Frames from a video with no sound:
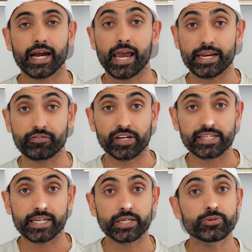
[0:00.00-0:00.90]
and if he
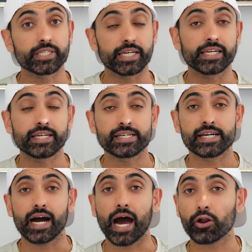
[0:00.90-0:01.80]
continues it,
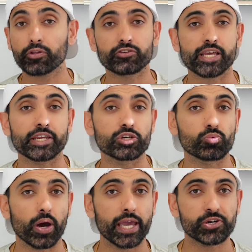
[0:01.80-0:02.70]
I don't think there's any
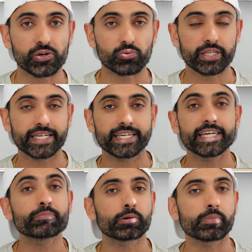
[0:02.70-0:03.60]
way you can really
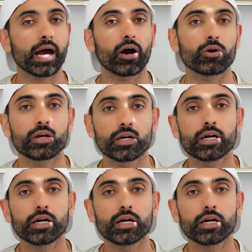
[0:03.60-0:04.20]
keep him out